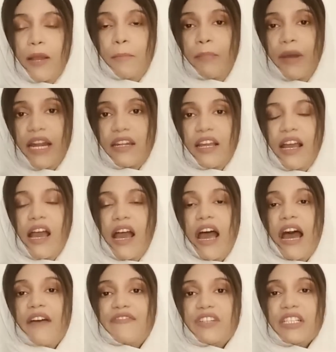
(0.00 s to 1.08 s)
But
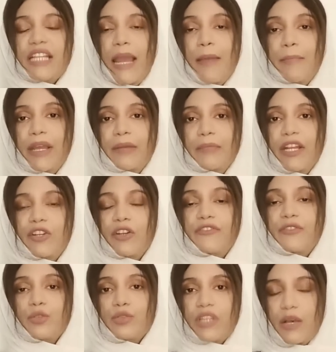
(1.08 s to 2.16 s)
after the amendment of
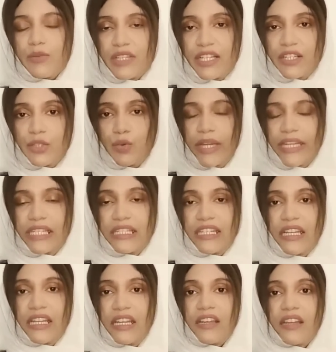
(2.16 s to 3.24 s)

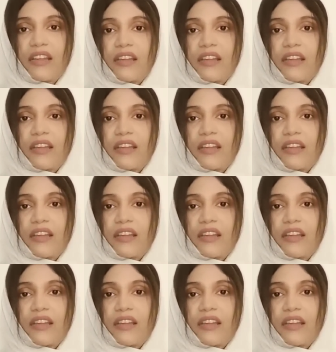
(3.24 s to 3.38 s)
2020,